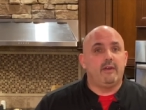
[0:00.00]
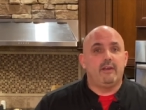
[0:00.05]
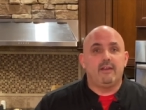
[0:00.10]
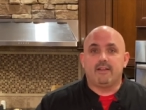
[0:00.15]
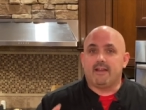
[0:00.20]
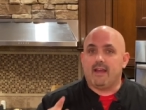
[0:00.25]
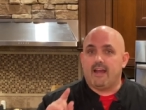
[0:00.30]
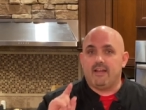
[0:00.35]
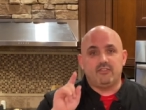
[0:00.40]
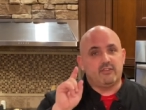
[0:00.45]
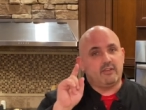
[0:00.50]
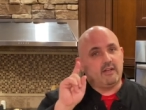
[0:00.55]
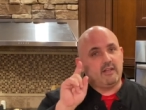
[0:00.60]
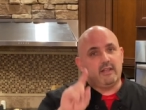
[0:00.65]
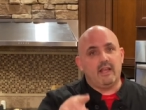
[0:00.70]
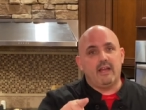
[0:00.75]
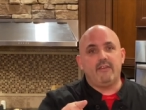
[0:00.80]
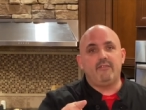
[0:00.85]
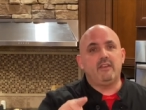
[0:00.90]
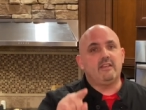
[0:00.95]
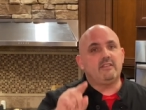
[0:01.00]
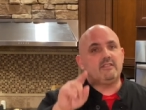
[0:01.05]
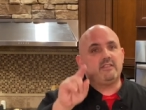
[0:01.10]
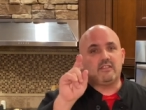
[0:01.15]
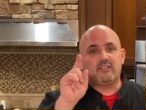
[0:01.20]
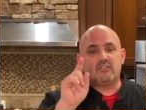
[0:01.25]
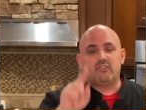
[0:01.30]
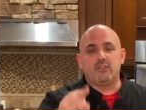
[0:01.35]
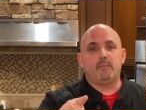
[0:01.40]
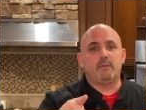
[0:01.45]
Guys, you're gonna love this.
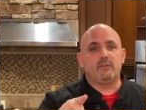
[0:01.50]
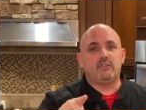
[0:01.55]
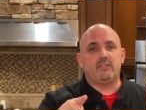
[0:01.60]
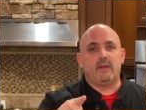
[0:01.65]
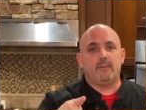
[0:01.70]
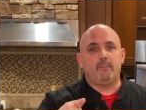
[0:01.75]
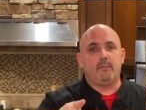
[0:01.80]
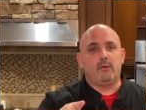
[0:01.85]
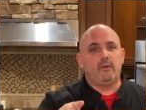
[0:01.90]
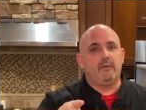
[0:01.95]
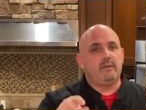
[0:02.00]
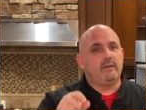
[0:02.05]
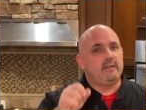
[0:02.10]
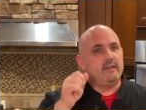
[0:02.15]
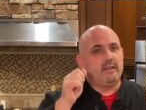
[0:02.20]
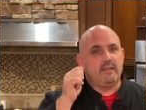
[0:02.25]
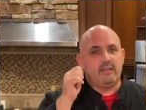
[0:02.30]
It's super simple.